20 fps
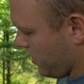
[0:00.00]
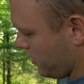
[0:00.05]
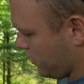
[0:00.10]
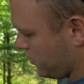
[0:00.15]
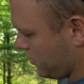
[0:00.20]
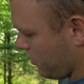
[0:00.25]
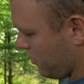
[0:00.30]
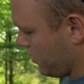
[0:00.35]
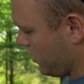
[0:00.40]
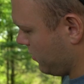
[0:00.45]
We can
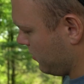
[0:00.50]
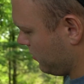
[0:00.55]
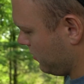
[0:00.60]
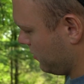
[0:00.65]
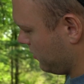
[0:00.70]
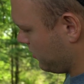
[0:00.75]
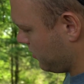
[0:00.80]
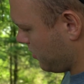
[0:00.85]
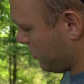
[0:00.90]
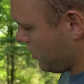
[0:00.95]
show you.
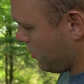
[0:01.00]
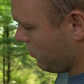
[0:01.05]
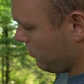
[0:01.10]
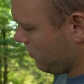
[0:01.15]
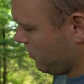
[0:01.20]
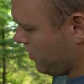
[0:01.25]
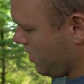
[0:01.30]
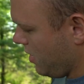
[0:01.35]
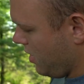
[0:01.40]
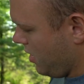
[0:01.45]
So
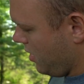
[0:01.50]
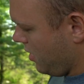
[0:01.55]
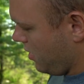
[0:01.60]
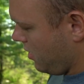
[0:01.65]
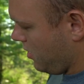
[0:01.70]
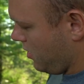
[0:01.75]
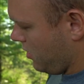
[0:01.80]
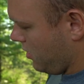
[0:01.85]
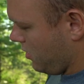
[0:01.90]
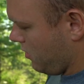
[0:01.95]
you
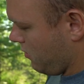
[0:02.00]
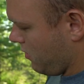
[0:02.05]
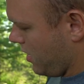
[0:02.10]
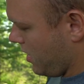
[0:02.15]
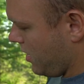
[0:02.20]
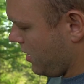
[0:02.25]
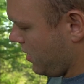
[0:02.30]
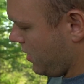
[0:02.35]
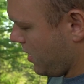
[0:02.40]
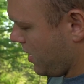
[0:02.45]
you
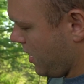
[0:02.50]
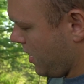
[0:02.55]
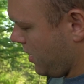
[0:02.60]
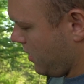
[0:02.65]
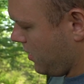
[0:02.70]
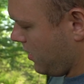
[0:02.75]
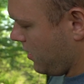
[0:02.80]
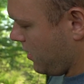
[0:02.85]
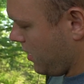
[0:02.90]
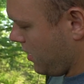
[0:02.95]
hit it
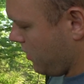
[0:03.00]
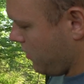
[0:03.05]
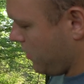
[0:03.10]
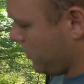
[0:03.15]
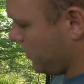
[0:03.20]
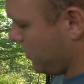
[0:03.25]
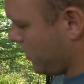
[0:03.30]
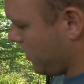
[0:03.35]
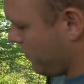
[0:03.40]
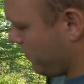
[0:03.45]
again and then you
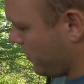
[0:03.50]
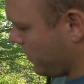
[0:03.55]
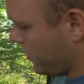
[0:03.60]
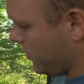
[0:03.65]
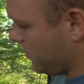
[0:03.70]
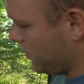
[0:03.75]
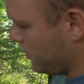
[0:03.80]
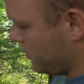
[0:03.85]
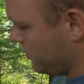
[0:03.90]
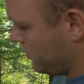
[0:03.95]
hit the up
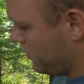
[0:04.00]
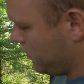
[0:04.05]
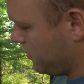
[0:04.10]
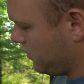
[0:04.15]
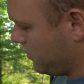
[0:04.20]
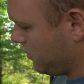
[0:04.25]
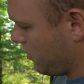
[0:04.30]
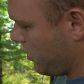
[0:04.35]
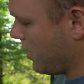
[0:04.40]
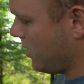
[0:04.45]
button.
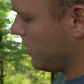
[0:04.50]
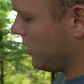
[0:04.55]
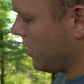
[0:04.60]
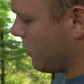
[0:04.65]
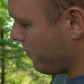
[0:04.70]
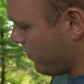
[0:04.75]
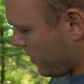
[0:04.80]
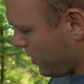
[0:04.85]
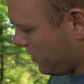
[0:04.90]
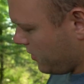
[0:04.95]
You hit the
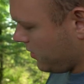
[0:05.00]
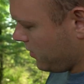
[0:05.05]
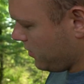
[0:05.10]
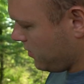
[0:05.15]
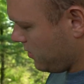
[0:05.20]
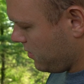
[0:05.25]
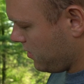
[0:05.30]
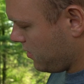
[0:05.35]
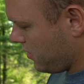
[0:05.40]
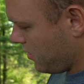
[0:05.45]
up button.
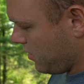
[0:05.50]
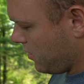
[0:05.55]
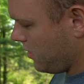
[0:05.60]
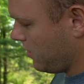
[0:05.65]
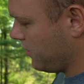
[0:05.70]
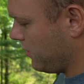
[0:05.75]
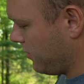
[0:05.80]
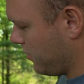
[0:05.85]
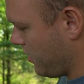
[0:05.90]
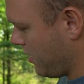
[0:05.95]

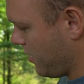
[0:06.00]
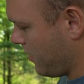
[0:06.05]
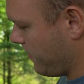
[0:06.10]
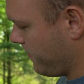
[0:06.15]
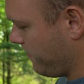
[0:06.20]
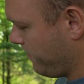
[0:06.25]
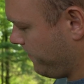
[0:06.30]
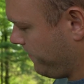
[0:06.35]
Yeah.